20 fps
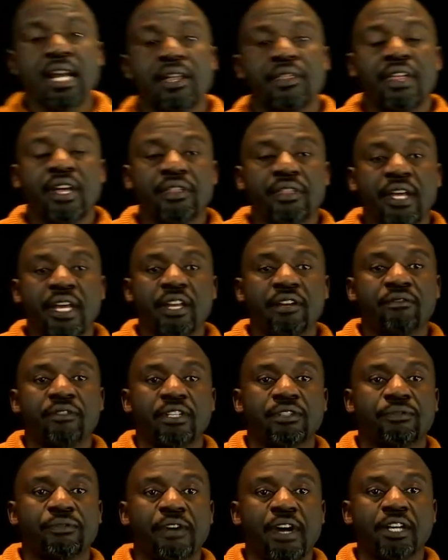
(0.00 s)
then the
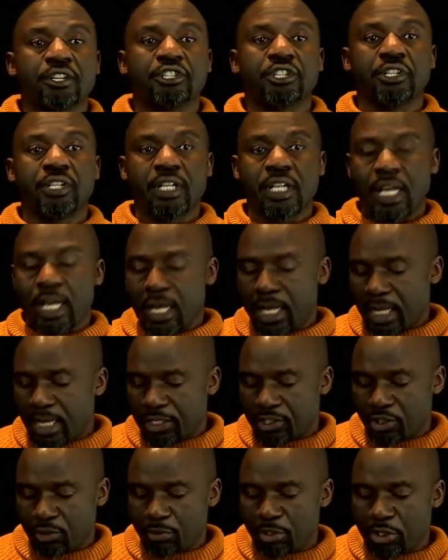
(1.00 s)
inverse function
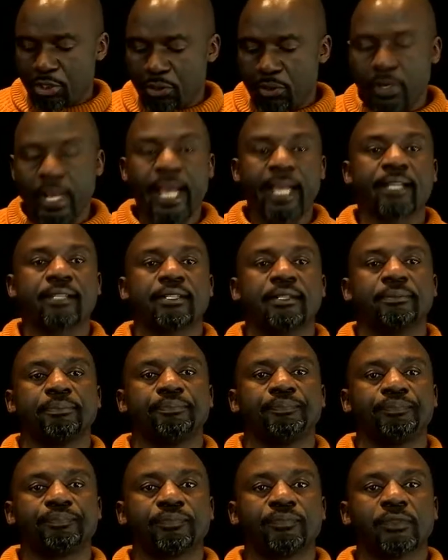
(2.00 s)
has to be 2x.
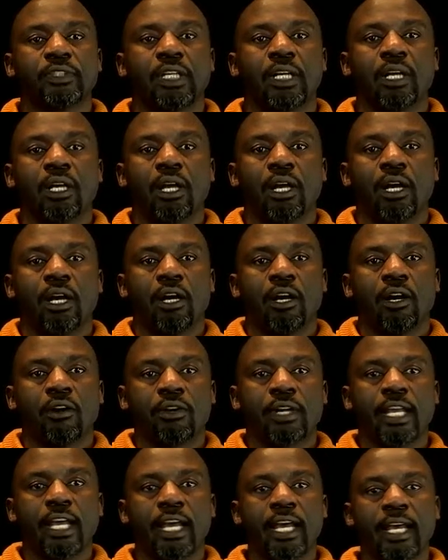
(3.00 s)

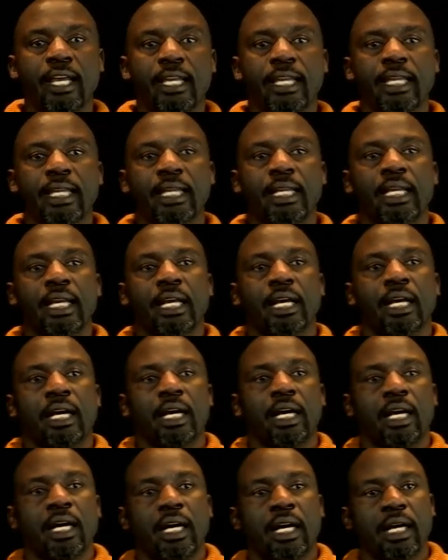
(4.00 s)
Okay.
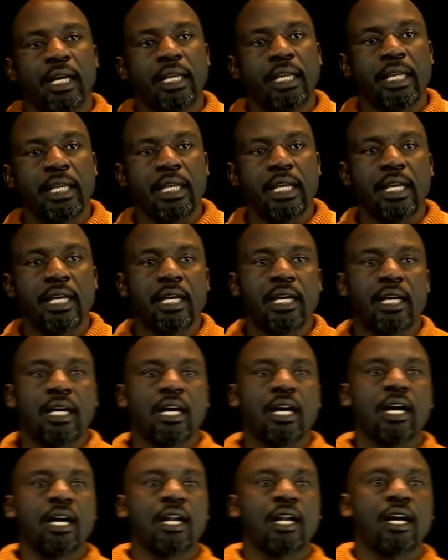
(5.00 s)
Here
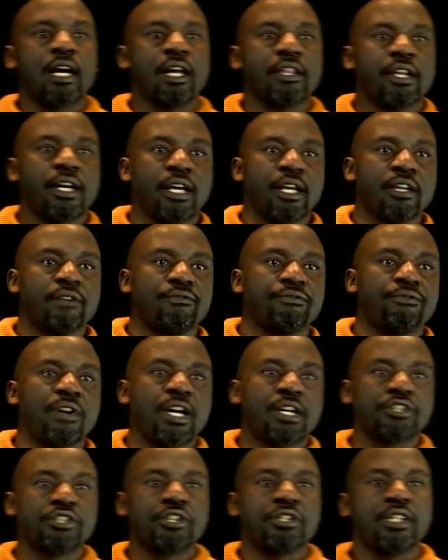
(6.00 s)
are other
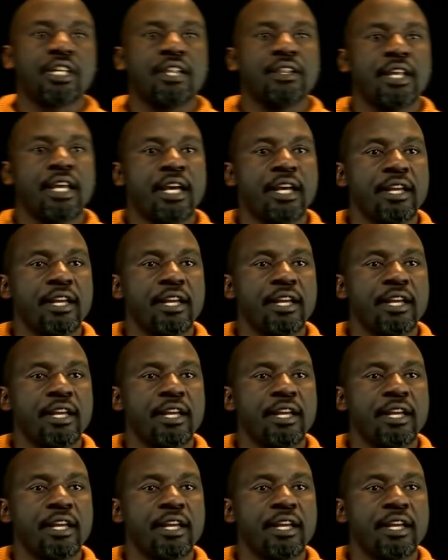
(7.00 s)
functions and their